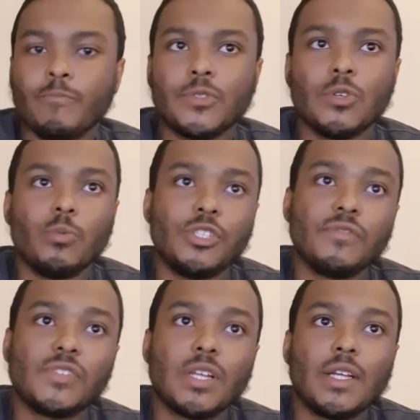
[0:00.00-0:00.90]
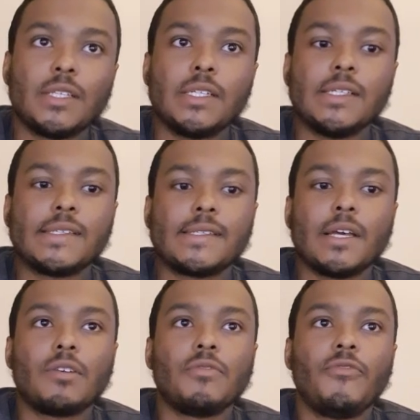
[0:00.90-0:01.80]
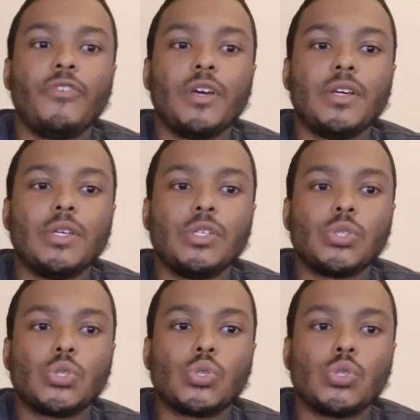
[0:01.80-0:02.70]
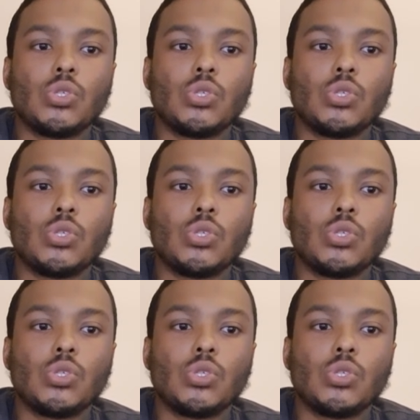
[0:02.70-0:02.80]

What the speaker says: So once you've selected this second phase,